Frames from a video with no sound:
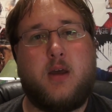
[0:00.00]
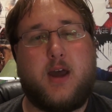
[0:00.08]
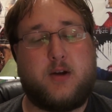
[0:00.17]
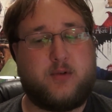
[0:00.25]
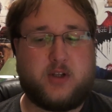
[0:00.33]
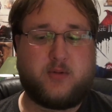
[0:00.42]

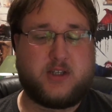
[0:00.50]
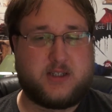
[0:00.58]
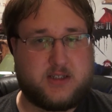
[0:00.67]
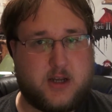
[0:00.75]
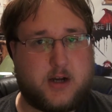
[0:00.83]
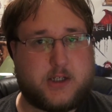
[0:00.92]
and it really, really
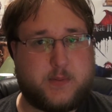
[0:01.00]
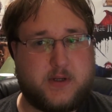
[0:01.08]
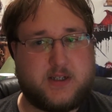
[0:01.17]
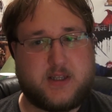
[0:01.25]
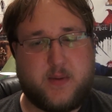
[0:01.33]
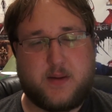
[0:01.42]
sucks
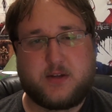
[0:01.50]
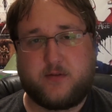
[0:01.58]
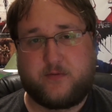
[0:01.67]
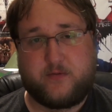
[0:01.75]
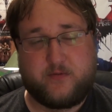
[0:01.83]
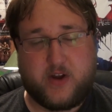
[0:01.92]
because the maps are
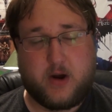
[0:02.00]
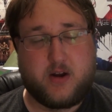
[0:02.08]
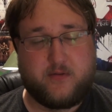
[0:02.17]
very,